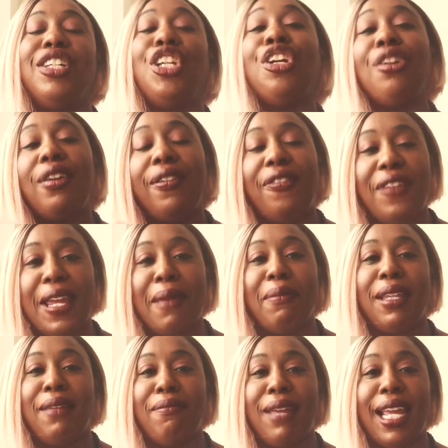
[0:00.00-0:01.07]
you're a
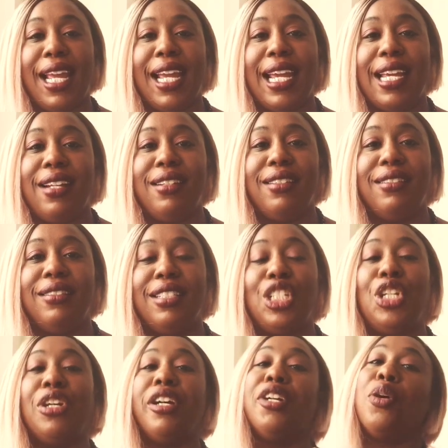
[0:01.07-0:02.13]
family man.
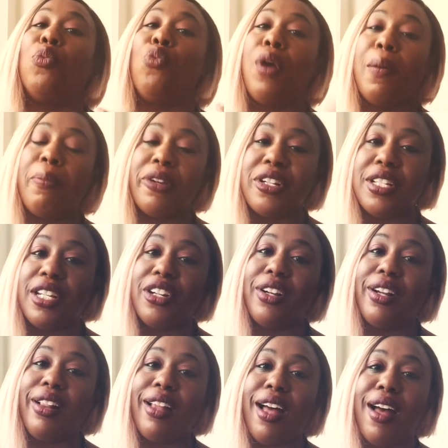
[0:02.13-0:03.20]
You're at a
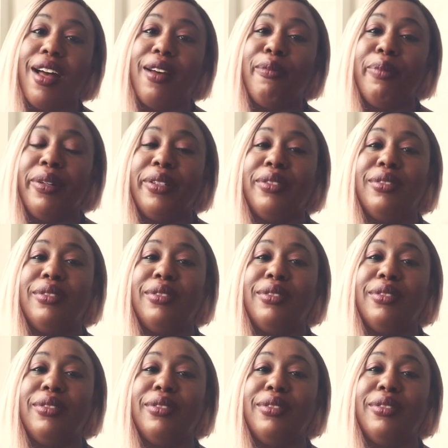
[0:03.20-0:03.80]
1%er club.